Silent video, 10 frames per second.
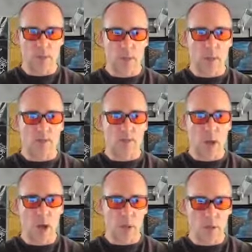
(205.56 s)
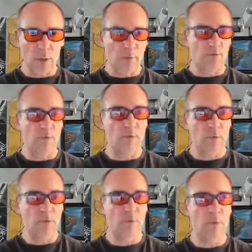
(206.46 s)
And this hologram, if you
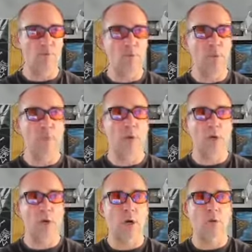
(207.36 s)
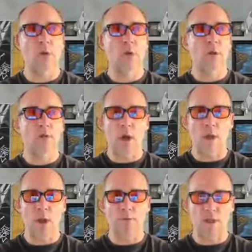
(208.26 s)
read the book called The
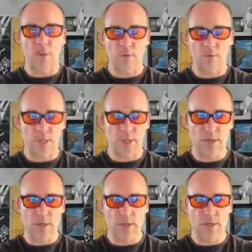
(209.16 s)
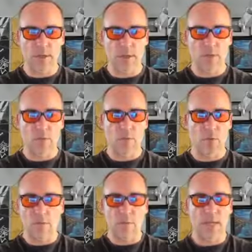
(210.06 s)
Holographic Universe Theory,
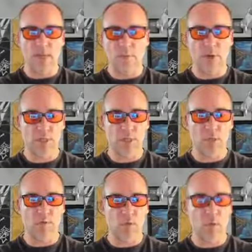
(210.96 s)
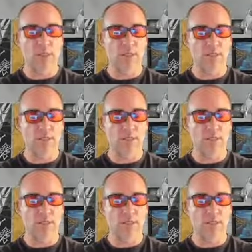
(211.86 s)
one of the best books I've ever read.